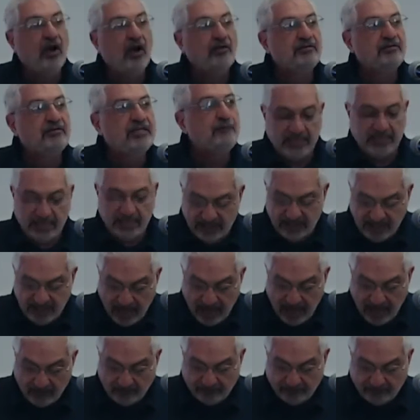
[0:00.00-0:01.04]
different
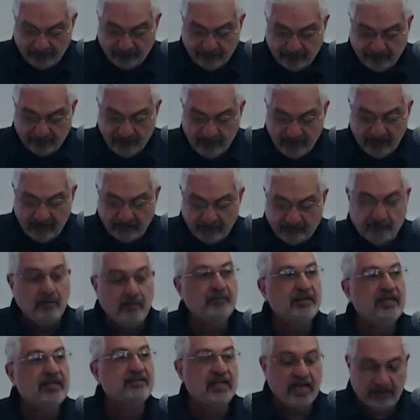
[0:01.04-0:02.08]
enough from
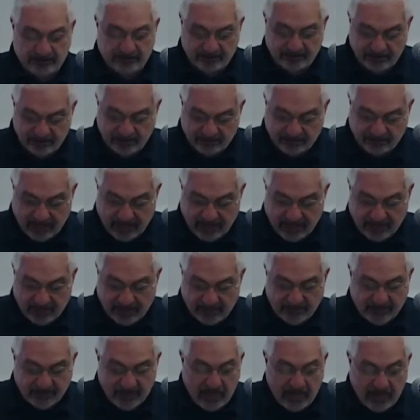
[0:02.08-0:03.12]
these ethnicides
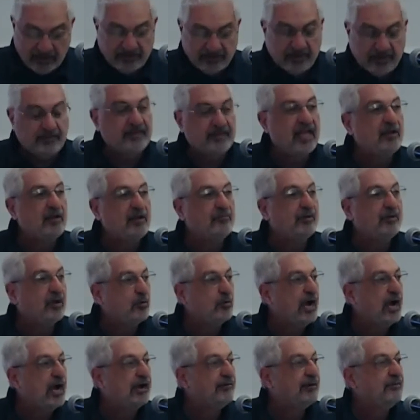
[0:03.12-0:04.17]
that they
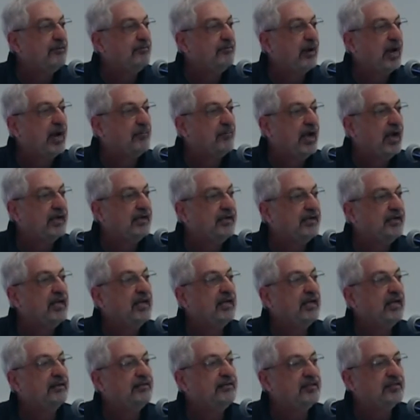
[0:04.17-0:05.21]
require, in my mind,
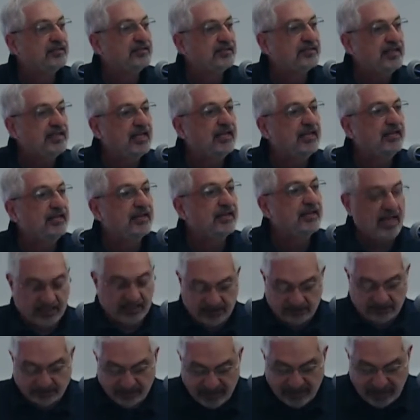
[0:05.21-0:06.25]
distinct
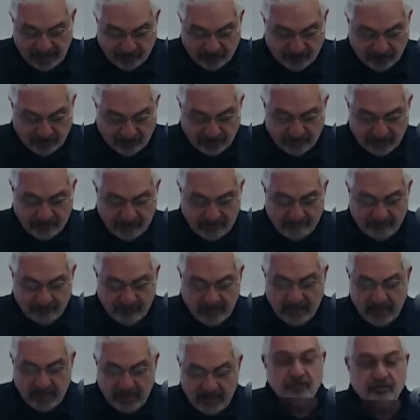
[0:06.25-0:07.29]
explanations.
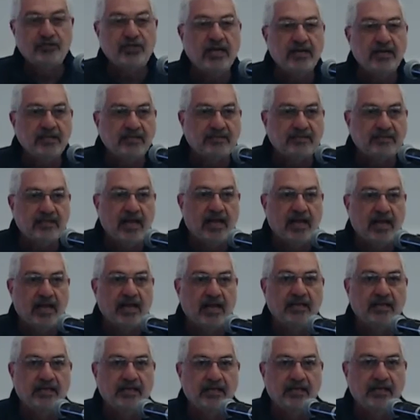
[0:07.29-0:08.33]
Genocide,
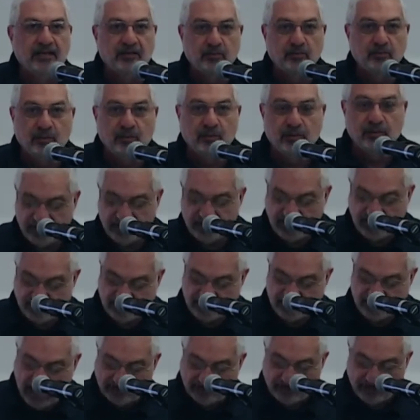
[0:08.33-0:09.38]
in other words, is
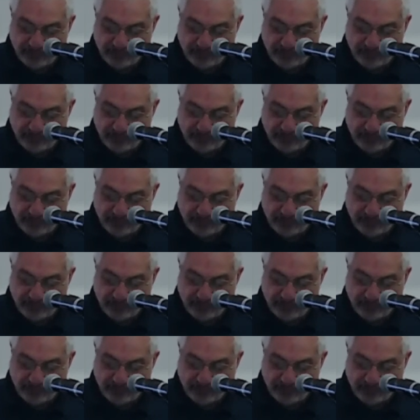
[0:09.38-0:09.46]
not the